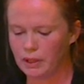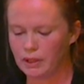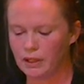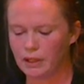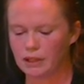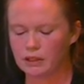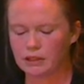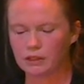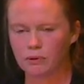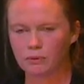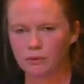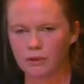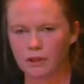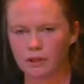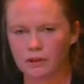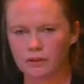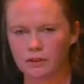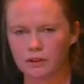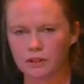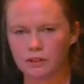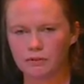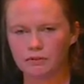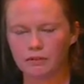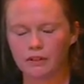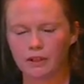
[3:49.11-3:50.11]
as the
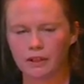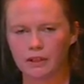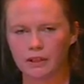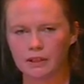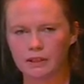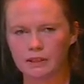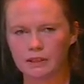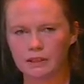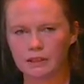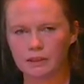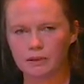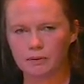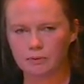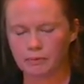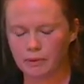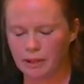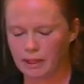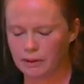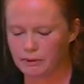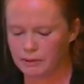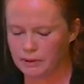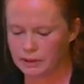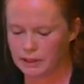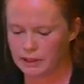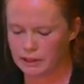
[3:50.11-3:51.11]
world's first
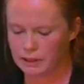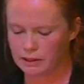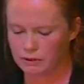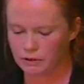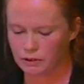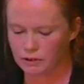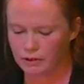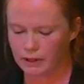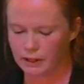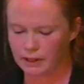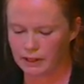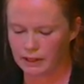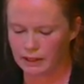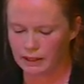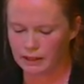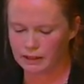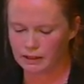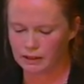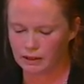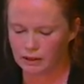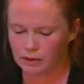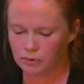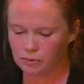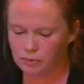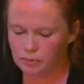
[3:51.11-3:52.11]
payment systems
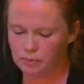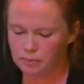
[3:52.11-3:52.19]
regulator.